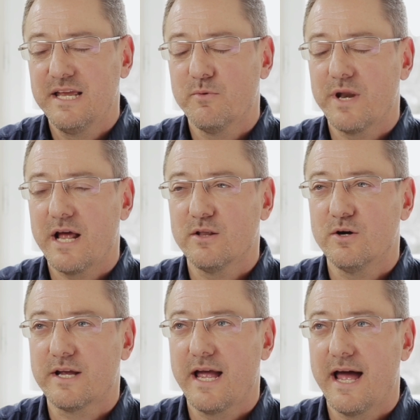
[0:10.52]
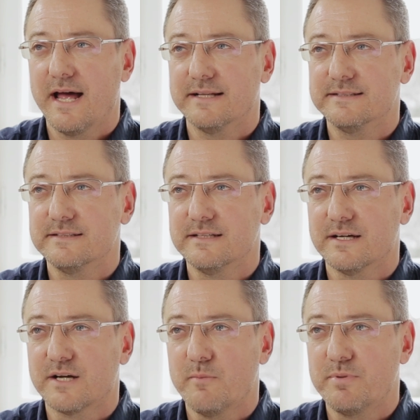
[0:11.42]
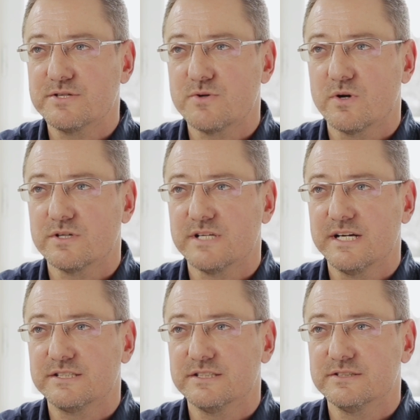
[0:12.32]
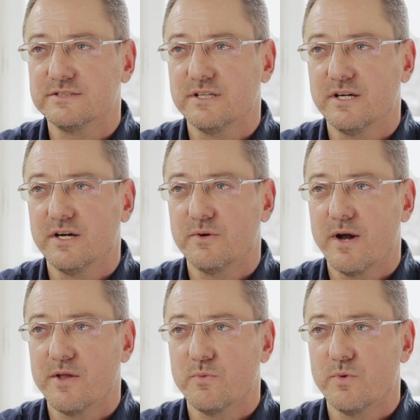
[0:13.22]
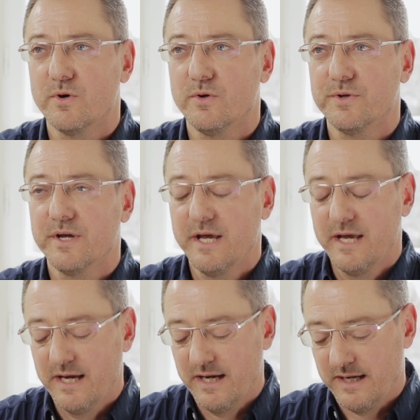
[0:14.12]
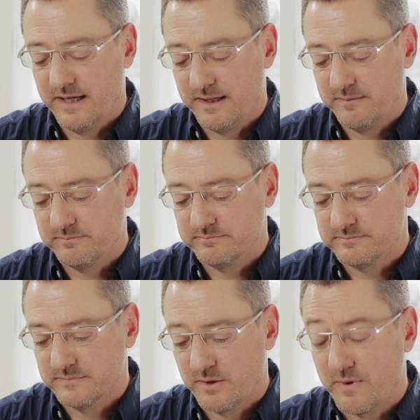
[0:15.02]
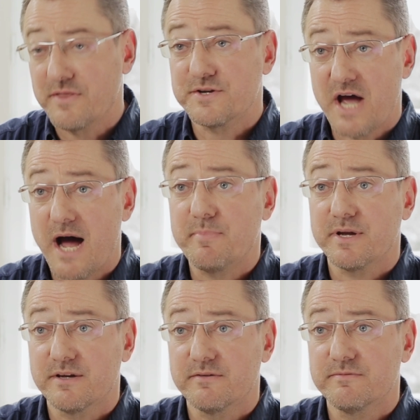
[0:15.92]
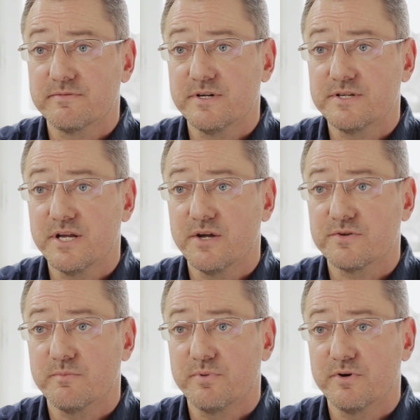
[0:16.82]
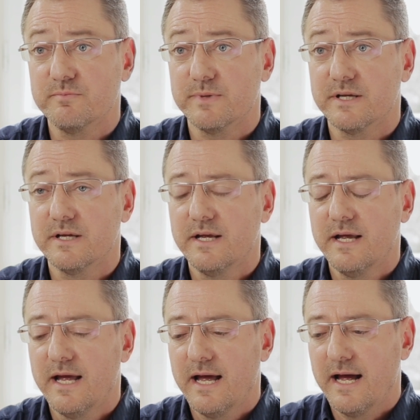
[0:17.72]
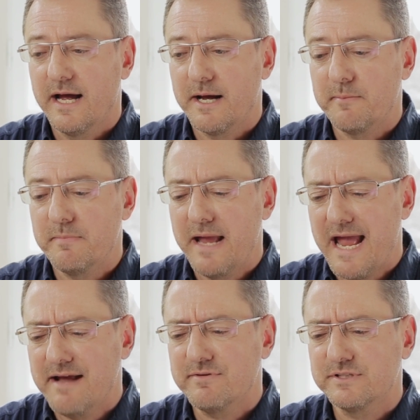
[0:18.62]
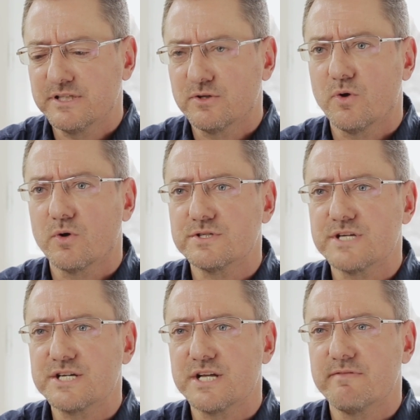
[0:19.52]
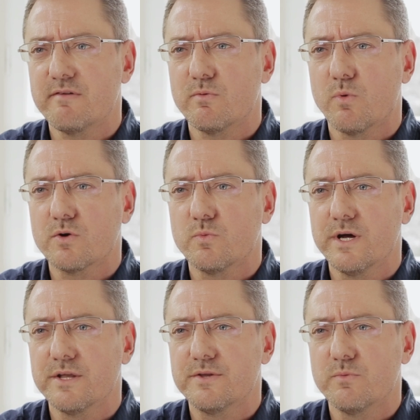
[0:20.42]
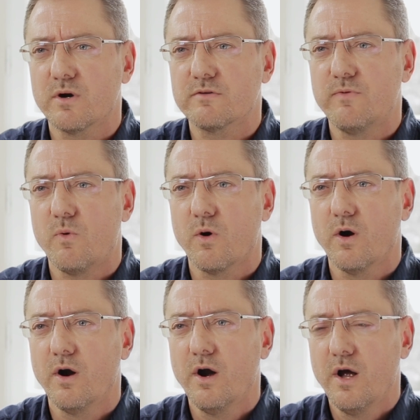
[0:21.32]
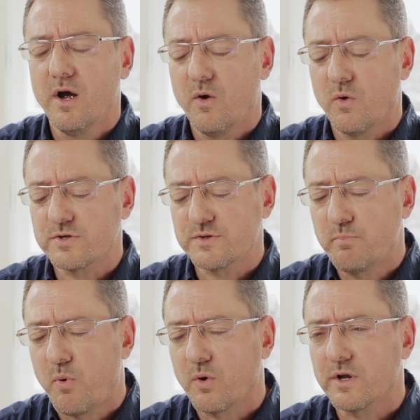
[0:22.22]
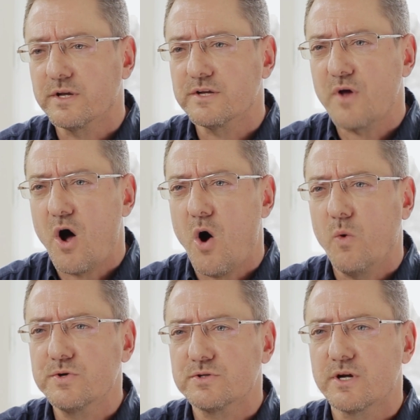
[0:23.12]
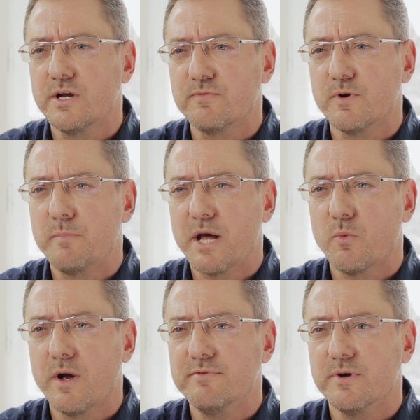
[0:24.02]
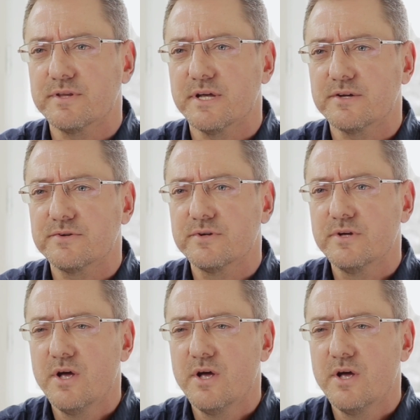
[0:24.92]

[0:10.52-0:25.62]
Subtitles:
You know, when I look at a company's organizations around the world, around the topic of continuous improvement, every single organization I've ever worked with, worked for, or supported is always looking for a better way of doing things.